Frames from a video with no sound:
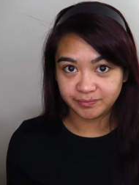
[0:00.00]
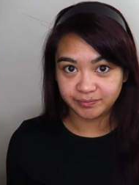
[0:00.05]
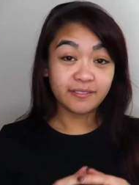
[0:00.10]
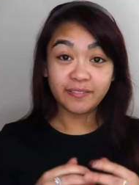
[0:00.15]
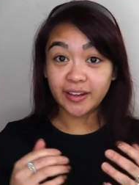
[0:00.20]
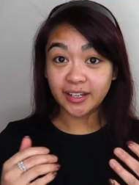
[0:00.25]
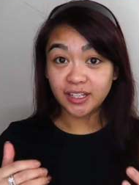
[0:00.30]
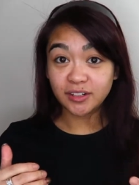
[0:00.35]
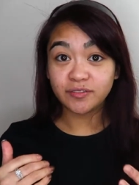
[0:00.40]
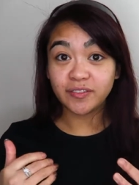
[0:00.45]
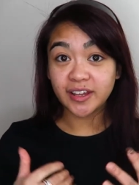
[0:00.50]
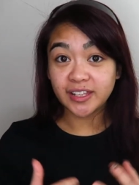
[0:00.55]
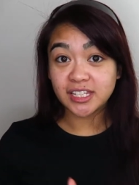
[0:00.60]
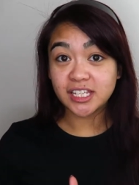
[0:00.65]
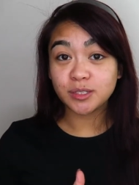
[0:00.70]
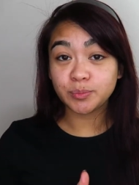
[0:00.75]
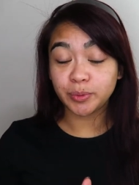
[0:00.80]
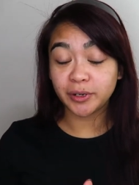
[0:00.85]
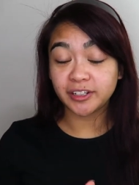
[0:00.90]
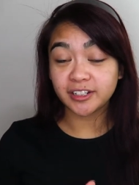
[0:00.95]
If I can find
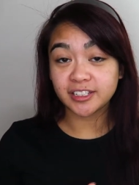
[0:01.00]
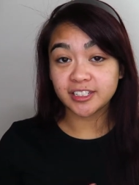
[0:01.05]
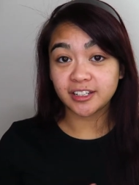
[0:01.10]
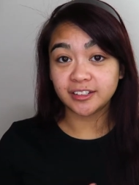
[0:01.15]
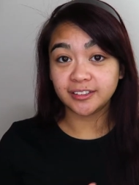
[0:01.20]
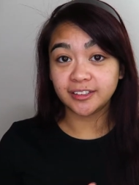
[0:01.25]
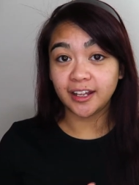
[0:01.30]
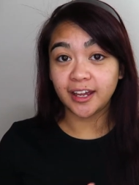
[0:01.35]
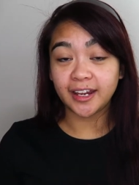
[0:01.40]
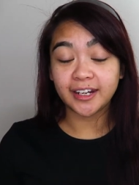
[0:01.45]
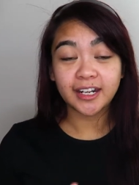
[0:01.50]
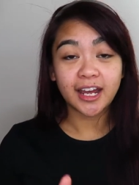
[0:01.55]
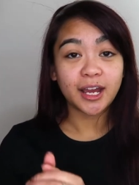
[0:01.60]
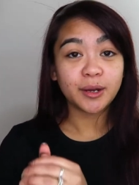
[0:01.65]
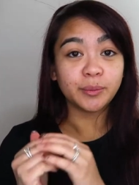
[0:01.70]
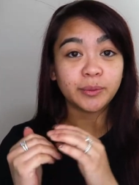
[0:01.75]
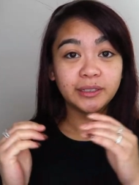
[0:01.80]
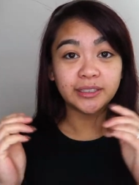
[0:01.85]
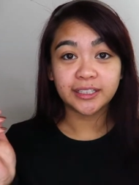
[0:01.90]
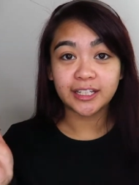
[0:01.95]
these products online,
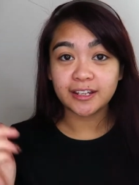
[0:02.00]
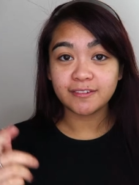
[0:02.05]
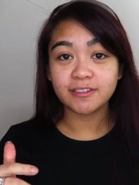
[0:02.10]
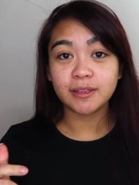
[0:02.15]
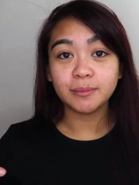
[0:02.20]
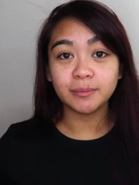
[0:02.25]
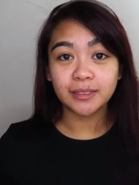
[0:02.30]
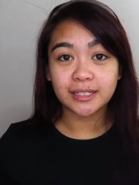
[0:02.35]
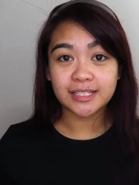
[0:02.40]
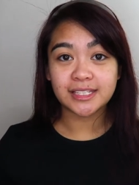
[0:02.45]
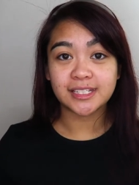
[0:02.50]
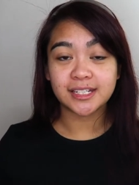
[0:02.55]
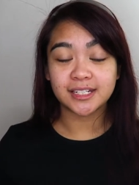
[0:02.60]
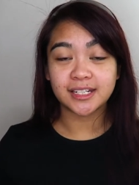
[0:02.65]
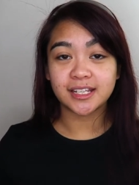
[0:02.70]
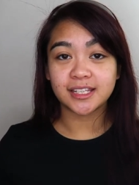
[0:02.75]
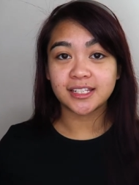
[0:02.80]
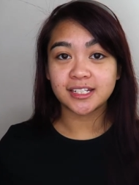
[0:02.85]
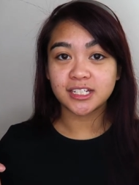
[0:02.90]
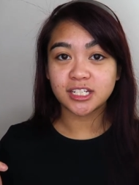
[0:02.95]
I will leave them listed
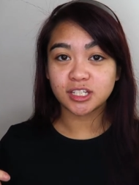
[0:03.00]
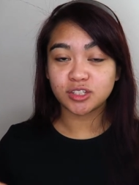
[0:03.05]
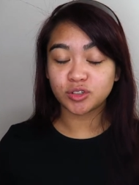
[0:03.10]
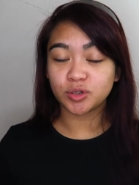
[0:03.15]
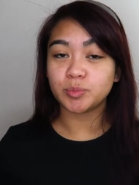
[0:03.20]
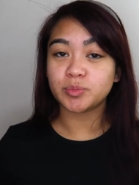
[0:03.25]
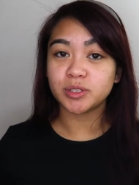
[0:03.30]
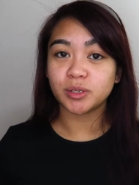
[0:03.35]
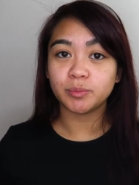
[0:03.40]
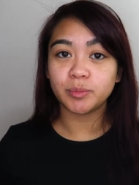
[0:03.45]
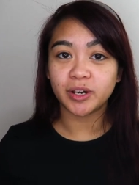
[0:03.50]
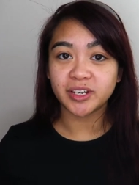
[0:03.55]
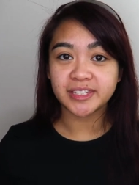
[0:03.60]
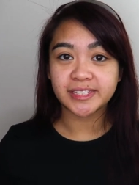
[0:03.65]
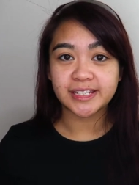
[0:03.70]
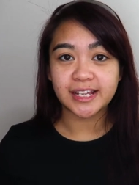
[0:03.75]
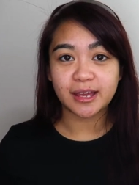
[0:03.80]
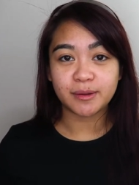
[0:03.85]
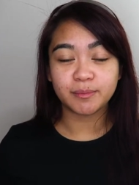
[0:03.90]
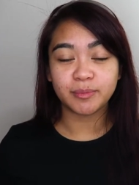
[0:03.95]
in the description box
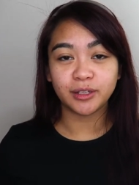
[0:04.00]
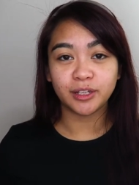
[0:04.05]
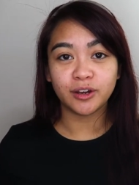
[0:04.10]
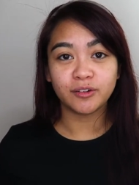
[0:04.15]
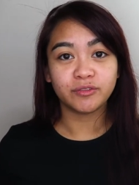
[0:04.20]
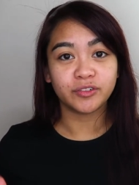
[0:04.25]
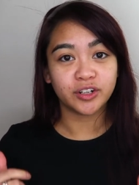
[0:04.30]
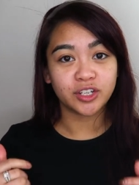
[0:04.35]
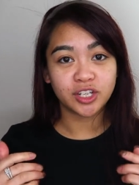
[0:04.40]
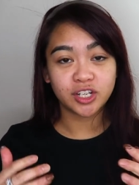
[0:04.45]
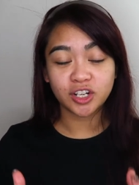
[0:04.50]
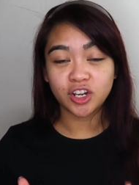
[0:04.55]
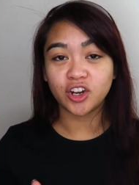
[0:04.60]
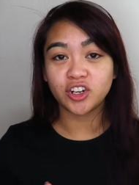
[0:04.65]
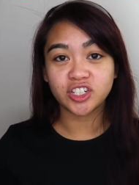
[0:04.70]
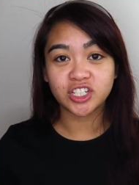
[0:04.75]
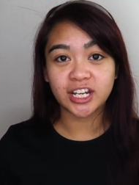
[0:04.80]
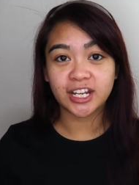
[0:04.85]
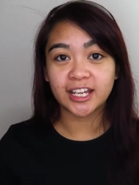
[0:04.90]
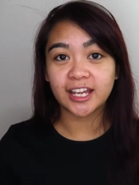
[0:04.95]
down below for you to
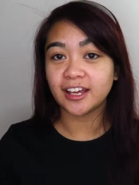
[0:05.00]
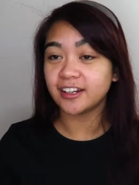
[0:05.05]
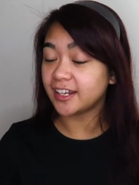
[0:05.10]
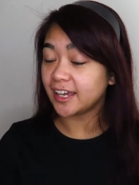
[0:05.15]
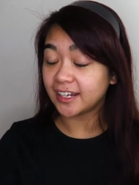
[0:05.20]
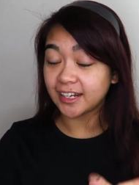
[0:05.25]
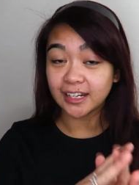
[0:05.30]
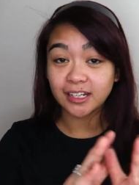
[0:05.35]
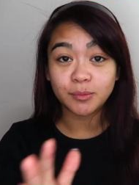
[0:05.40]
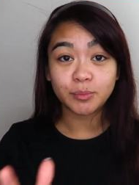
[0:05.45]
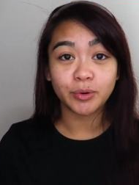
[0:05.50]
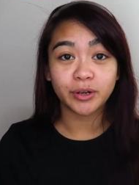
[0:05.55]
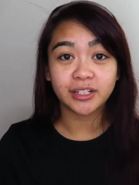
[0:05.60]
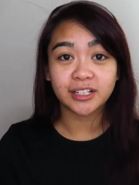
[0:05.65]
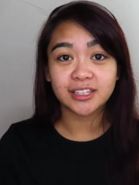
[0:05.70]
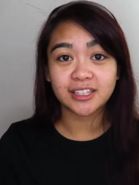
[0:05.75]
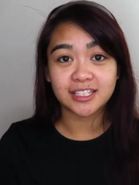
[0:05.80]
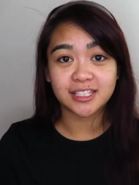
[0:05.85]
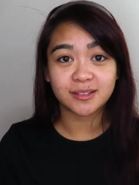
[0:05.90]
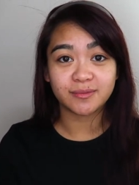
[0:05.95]
go check out at any point
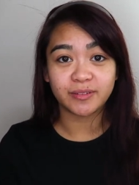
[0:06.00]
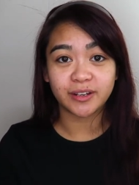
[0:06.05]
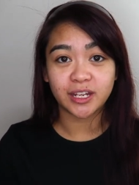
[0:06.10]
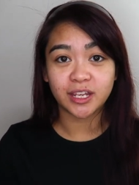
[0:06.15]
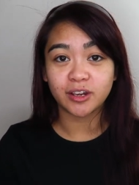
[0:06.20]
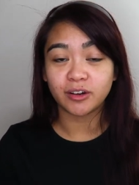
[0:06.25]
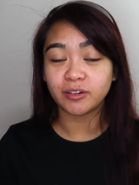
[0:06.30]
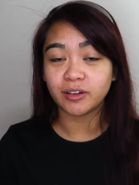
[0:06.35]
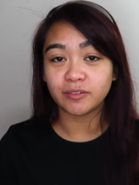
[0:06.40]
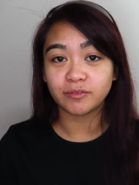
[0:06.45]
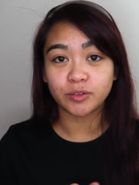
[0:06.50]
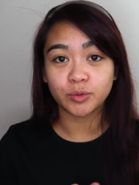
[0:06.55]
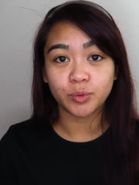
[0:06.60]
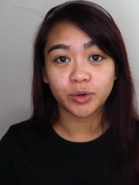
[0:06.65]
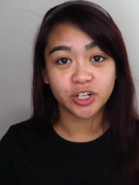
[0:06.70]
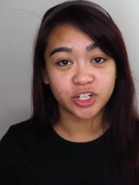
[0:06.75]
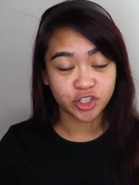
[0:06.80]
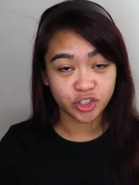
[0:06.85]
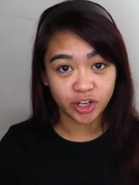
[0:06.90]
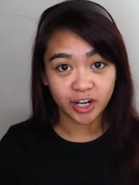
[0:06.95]
in this video if you
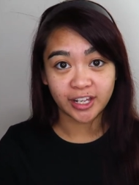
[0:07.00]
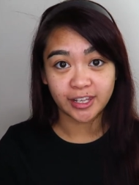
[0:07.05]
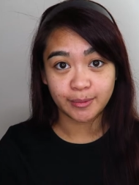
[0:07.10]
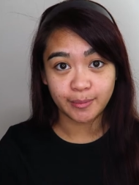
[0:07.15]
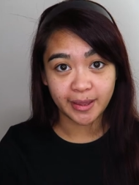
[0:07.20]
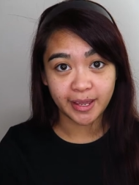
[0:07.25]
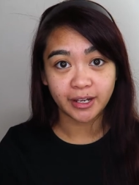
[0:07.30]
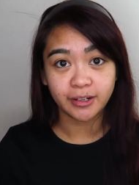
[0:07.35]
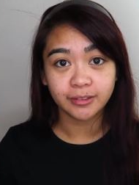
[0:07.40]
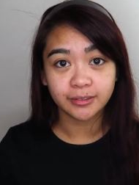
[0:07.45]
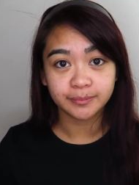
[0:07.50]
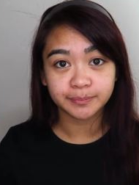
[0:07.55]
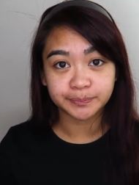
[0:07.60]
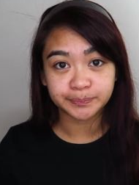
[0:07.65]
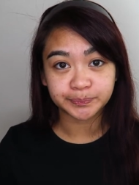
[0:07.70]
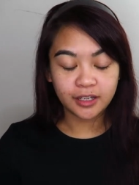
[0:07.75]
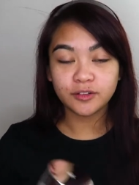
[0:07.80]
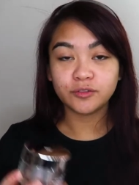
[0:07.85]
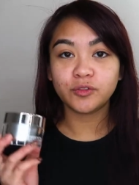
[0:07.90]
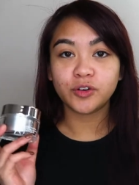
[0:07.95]
want to try them out.
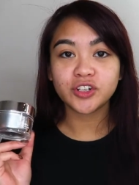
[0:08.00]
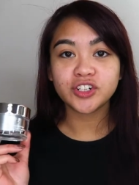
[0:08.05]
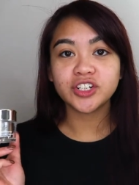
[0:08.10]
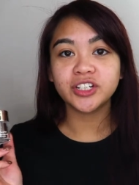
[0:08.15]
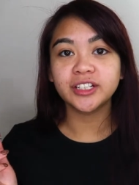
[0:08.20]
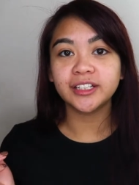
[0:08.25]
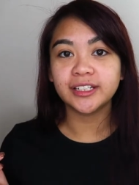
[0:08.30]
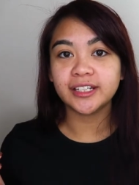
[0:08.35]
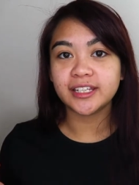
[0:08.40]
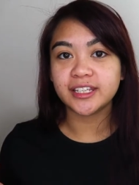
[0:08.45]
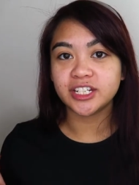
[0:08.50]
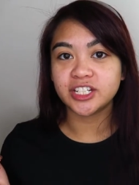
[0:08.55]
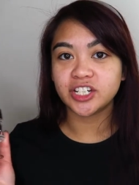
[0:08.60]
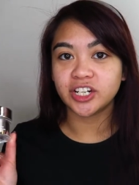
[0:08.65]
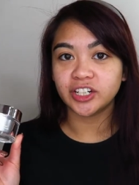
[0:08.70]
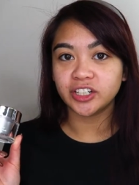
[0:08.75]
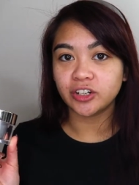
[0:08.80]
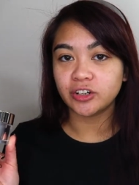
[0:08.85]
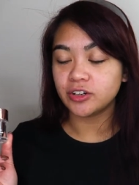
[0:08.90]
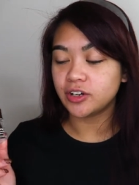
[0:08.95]
Unfortunately, the
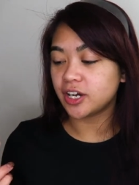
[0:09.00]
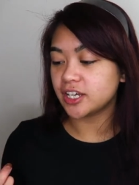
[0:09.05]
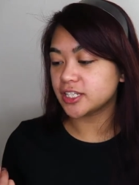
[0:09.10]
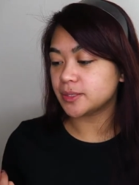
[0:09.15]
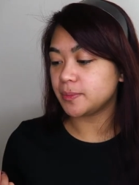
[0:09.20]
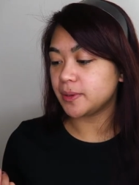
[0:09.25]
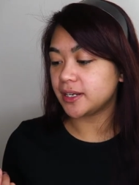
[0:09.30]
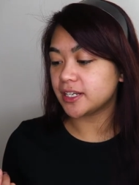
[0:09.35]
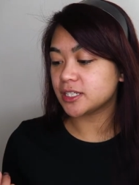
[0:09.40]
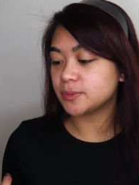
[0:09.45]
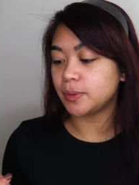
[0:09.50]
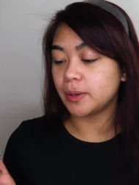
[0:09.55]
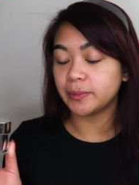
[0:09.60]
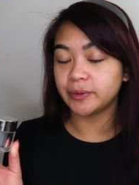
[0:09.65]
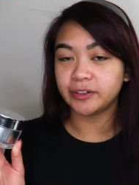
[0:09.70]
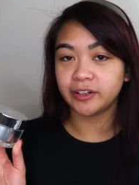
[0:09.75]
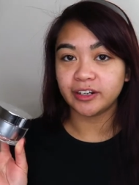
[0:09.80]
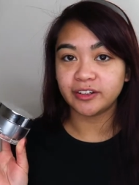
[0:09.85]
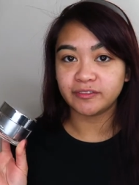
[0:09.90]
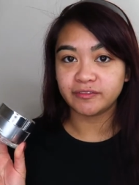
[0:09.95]
Jericho Cosmetics
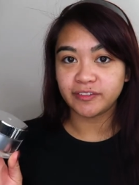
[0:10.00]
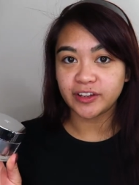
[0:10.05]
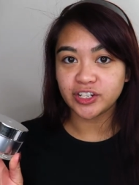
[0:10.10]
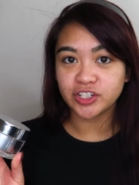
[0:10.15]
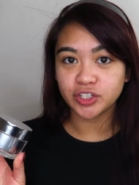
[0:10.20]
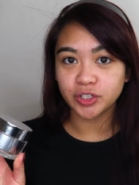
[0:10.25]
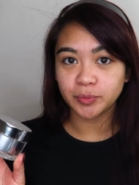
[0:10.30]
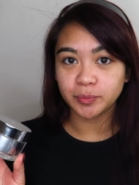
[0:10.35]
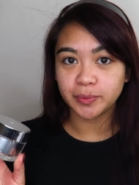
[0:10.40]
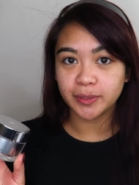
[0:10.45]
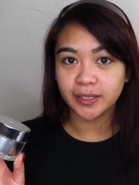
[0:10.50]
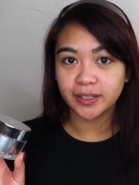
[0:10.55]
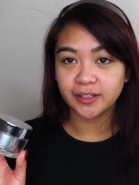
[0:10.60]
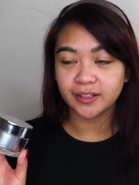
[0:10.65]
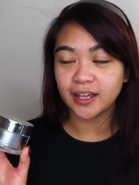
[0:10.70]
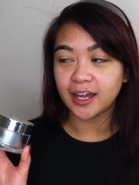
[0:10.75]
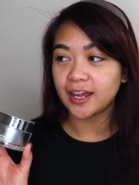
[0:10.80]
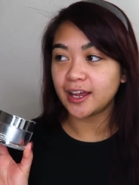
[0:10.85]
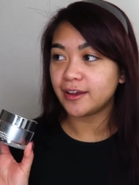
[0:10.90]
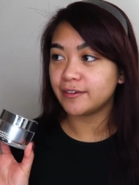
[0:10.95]
Pomegranate Facial Peel,
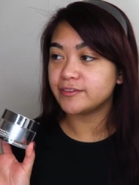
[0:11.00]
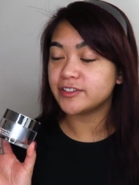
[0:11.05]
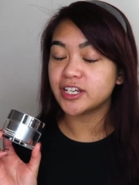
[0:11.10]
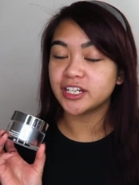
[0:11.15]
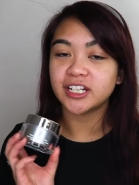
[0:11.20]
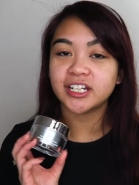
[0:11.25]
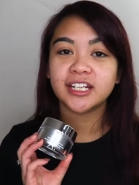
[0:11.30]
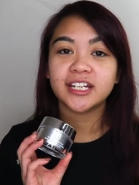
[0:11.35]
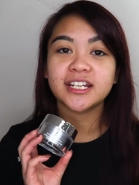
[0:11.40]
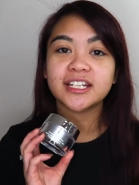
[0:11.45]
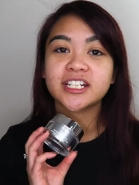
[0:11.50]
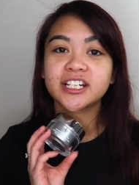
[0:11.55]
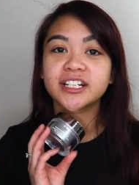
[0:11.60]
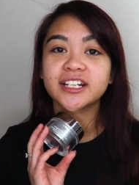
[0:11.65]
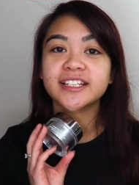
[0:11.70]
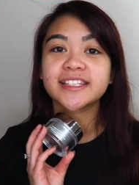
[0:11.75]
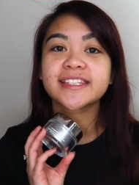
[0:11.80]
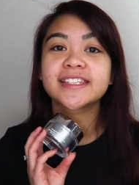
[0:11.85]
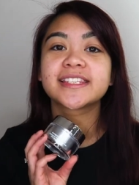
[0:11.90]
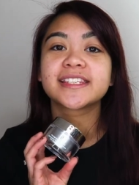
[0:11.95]
I have done an
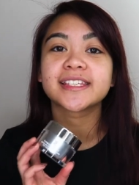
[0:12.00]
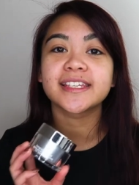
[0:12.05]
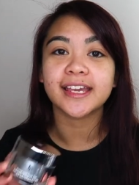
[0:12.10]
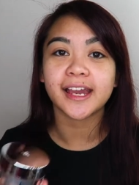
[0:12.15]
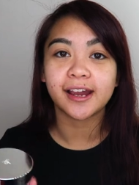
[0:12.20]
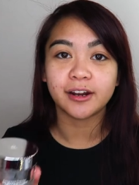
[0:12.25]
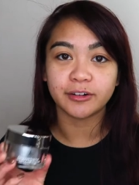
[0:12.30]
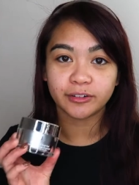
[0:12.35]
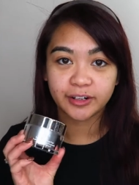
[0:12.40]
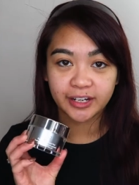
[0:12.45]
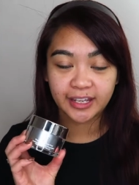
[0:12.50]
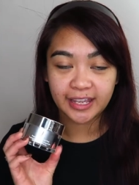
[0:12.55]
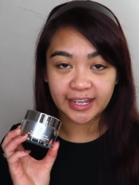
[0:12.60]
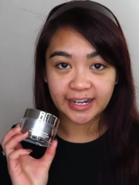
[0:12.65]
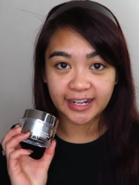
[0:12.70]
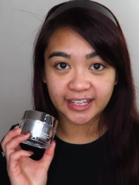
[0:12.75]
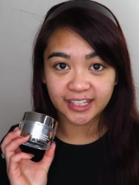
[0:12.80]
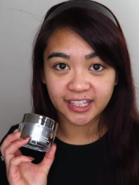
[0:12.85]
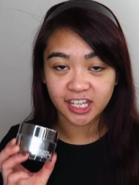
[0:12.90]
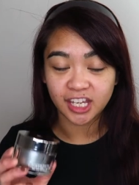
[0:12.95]
internet scouring
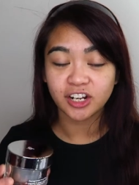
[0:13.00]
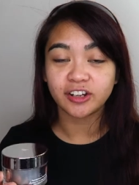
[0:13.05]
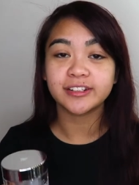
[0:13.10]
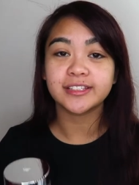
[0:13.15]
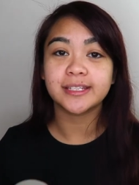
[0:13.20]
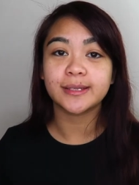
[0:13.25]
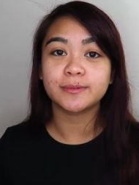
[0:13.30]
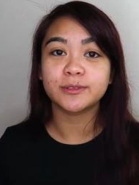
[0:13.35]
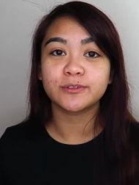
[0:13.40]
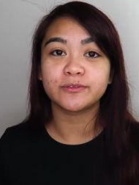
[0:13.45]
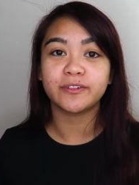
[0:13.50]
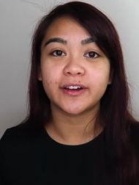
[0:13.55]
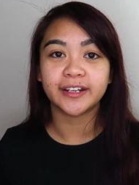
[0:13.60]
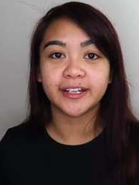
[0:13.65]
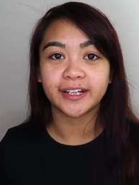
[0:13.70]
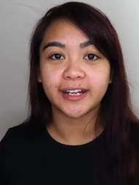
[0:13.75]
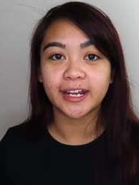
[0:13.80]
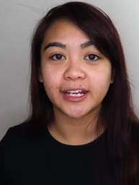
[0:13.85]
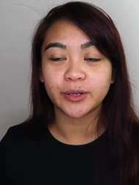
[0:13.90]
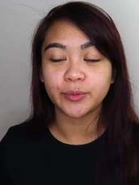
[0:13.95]
and I cannot seem to find
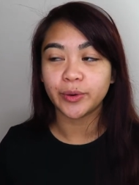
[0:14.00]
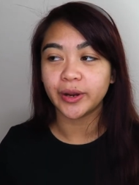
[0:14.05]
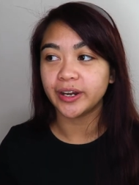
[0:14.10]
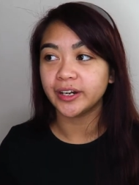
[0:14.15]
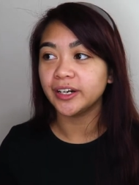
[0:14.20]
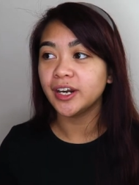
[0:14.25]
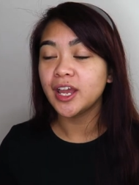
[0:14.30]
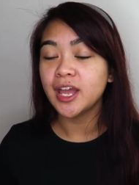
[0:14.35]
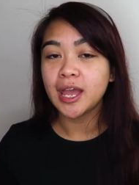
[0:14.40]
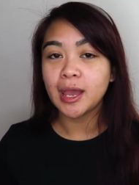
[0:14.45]
it anywhere,